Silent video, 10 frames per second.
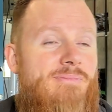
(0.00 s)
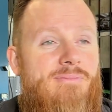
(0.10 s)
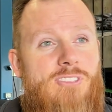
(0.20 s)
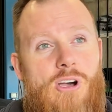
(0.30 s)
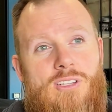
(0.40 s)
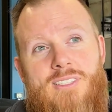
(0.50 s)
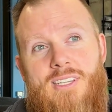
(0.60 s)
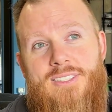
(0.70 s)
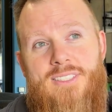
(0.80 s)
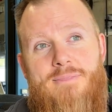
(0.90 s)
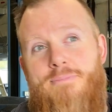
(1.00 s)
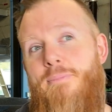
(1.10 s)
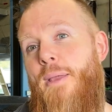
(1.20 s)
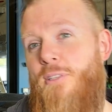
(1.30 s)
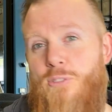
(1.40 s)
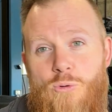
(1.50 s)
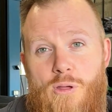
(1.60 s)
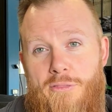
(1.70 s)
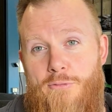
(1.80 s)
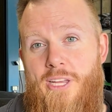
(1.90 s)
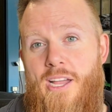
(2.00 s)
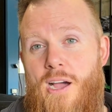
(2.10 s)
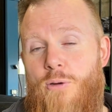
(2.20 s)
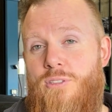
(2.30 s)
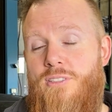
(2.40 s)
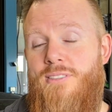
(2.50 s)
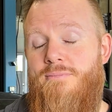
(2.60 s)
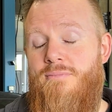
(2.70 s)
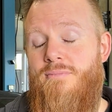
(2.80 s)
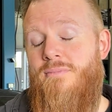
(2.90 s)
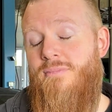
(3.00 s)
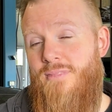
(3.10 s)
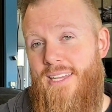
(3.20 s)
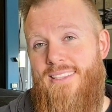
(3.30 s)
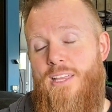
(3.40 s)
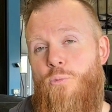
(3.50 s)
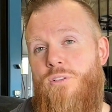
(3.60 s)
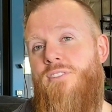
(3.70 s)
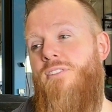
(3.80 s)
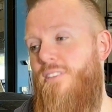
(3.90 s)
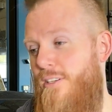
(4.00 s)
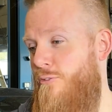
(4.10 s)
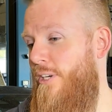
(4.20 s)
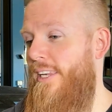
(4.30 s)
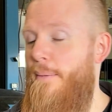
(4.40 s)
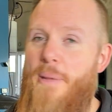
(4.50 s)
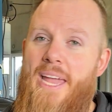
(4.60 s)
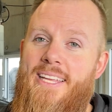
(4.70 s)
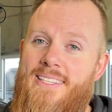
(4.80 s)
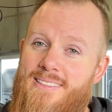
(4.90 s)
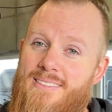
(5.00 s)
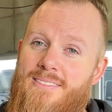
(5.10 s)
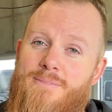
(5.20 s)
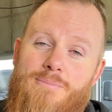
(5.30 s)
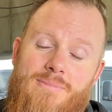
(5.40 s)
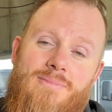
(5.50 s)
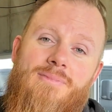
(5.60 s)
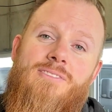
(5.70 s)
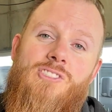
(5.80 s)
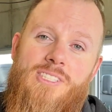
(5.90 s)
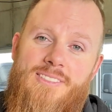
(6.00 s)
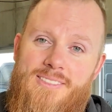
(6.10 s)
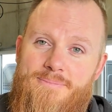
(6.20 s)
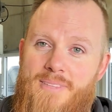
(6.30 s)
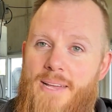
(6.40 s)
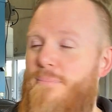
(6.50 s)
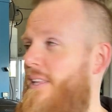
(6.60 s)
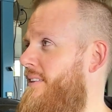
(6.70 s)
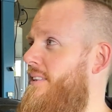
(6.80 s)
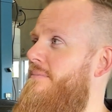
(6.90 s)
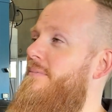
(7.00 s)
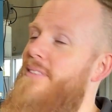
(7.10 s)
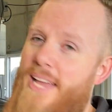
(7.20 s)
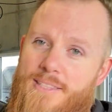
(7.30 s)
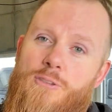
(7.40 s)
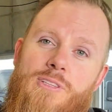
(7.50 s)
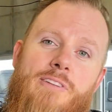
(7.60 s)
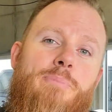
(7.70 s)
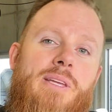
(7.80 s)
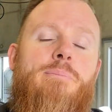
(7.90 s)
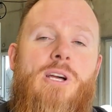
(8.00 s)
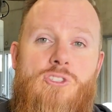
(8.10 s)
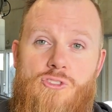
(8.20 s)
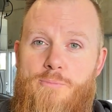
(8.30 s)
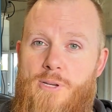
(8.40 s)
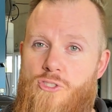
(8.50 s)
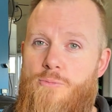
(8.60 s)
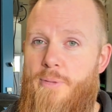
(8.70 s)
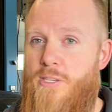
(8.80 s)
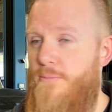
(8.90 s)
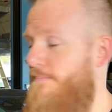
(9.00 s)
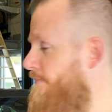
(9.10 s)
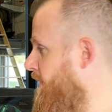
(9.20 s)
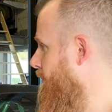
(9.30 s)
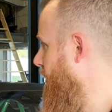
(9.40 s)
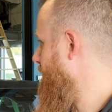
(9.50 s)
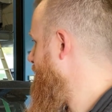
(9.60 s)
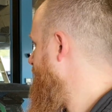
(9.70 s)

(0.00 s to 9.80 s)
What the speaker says: cost us maybe 2 or 3 hours. And that was really a pain. Just, yeah, that could have been much, much better. But